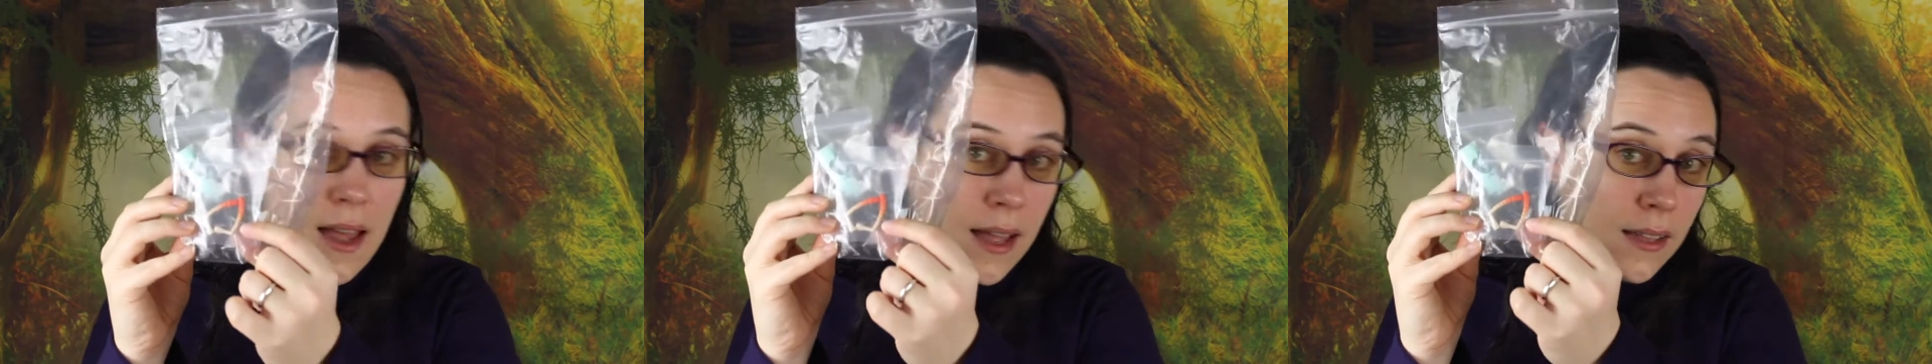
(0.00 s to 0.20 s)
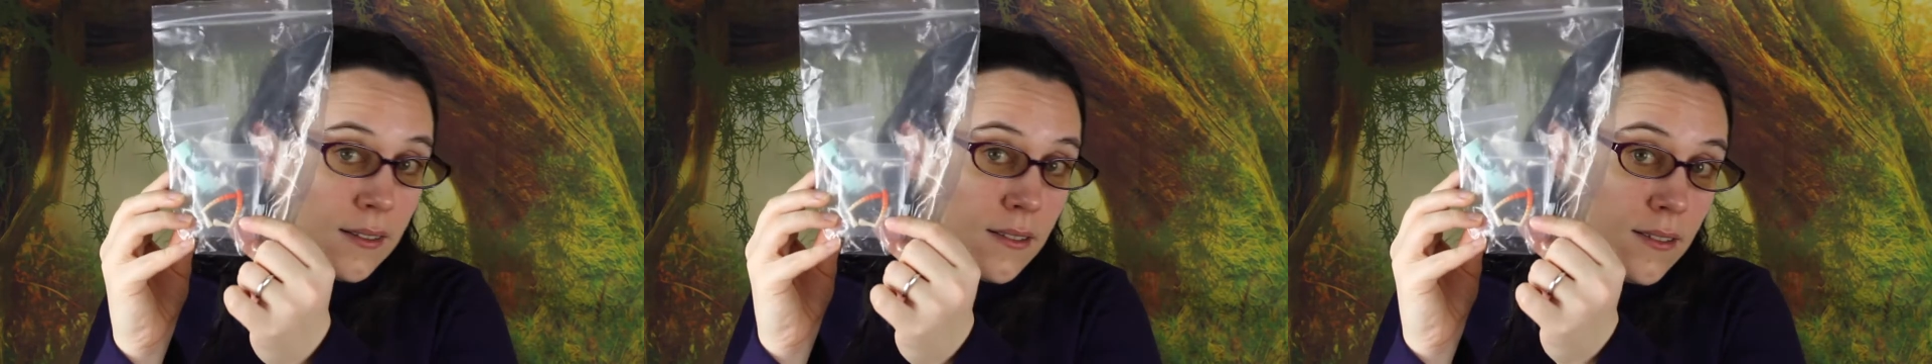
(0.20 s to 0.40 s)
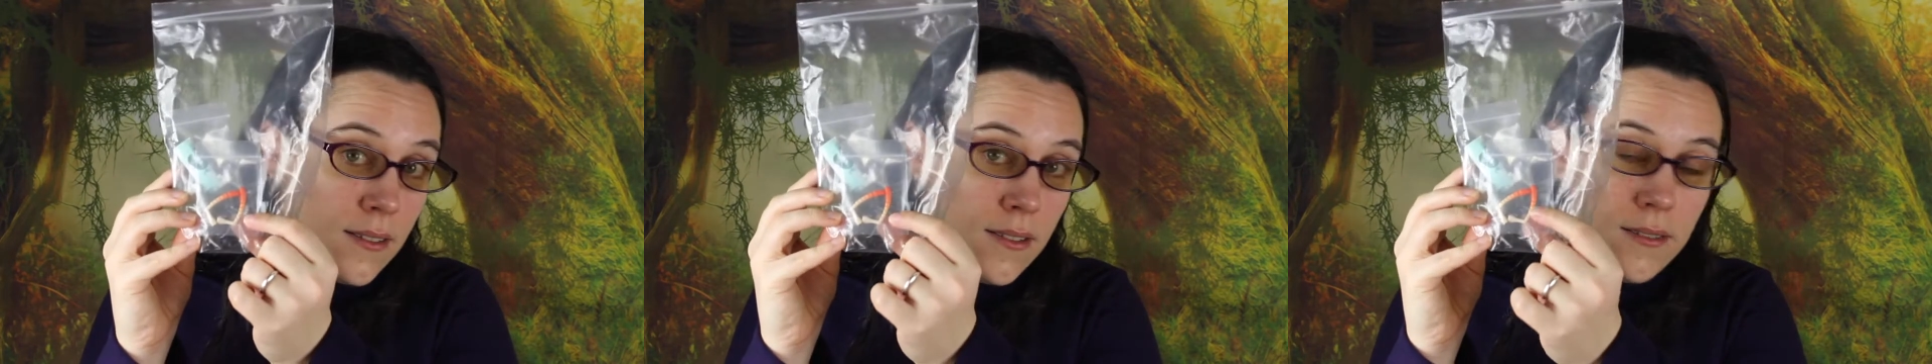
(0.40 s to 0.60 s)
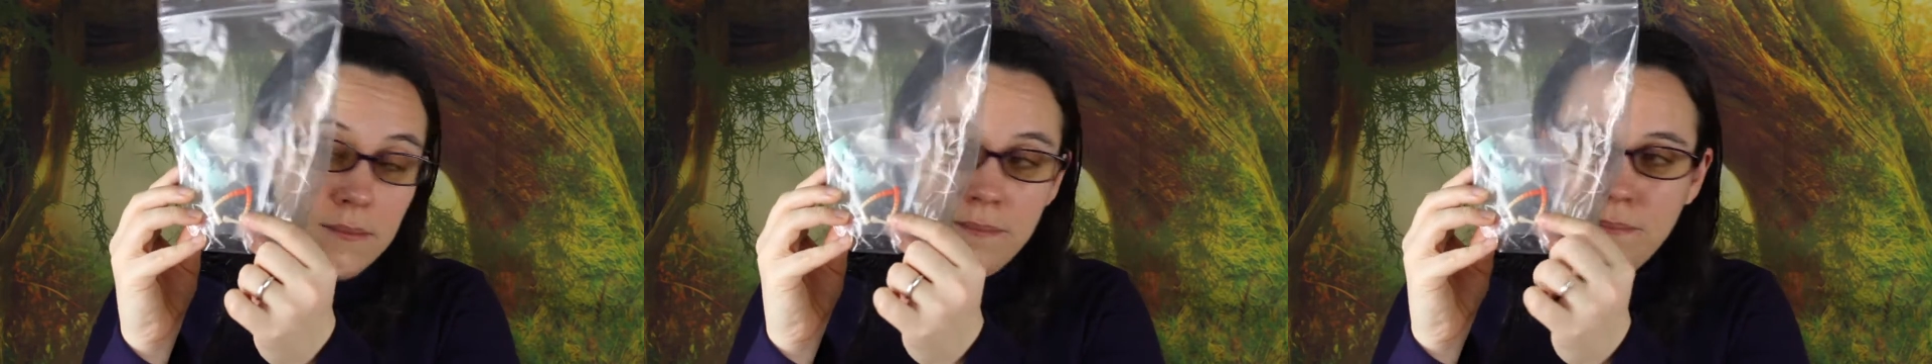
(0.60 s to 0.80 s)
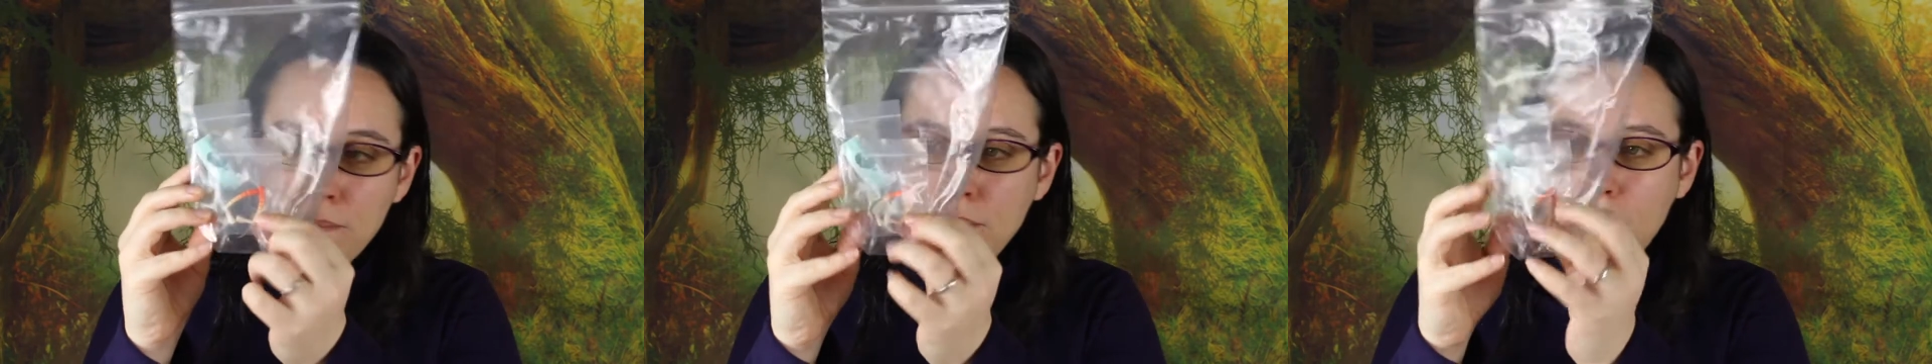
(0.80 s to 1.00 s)
antler
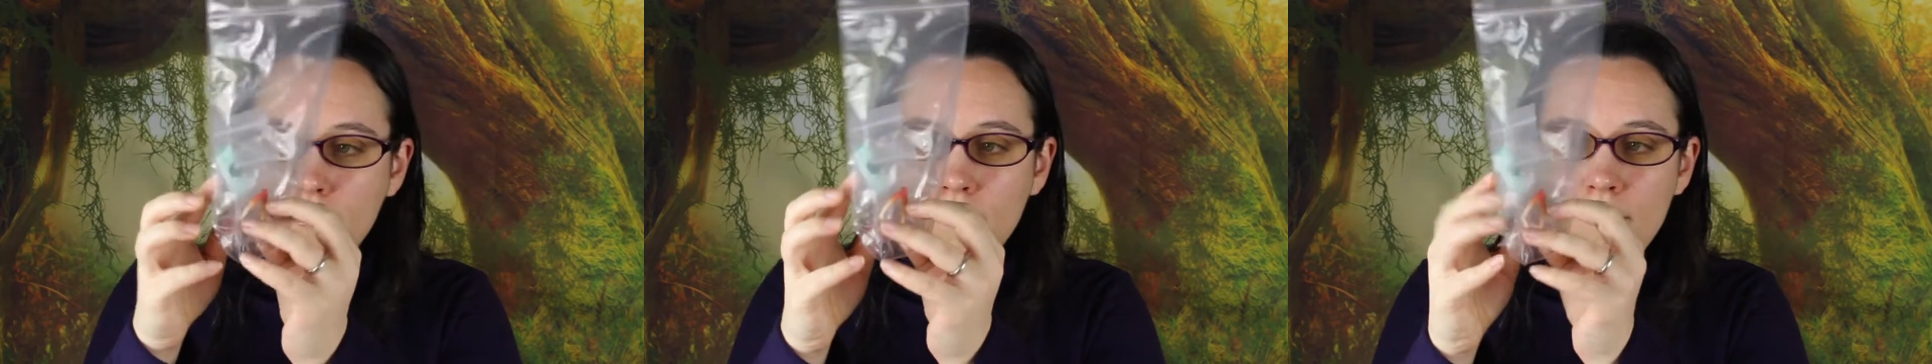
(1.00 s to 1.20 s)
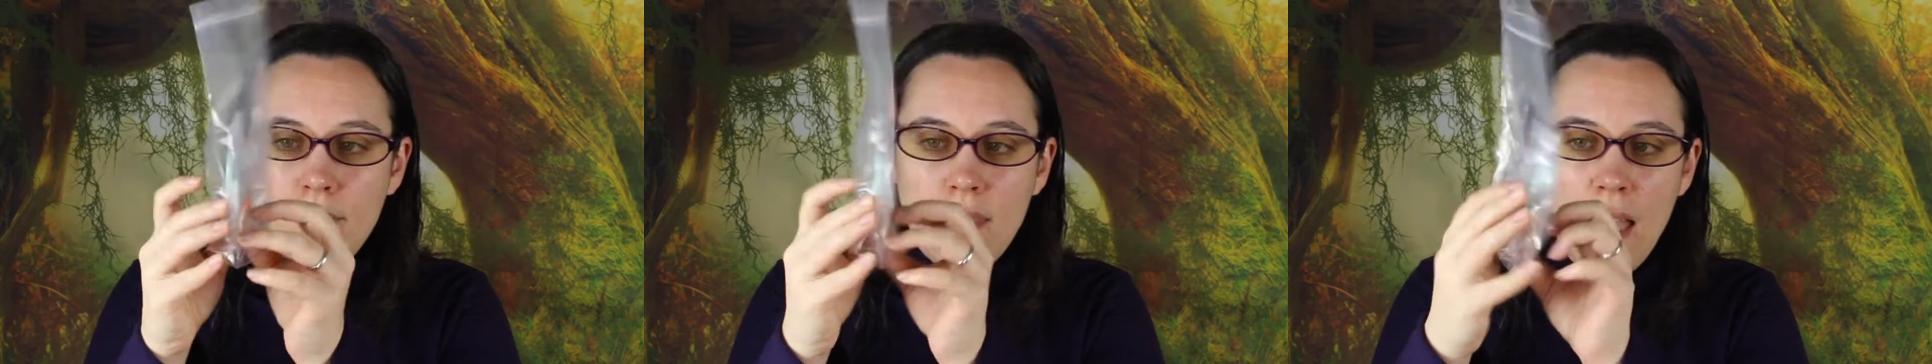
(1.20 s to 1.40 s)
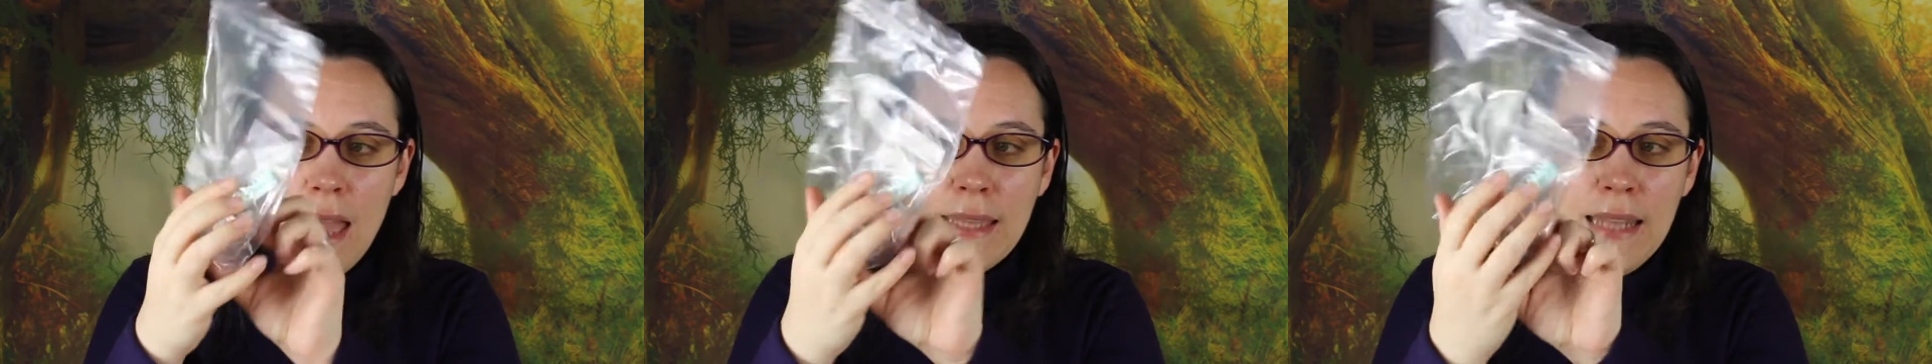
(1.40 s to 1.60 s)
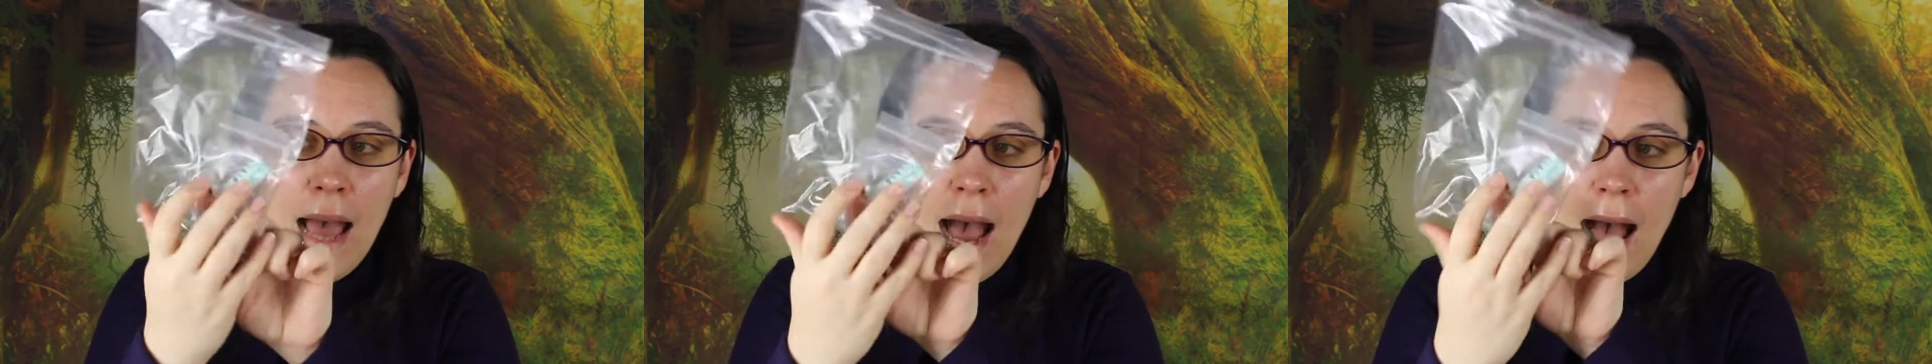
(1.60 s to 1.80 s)
and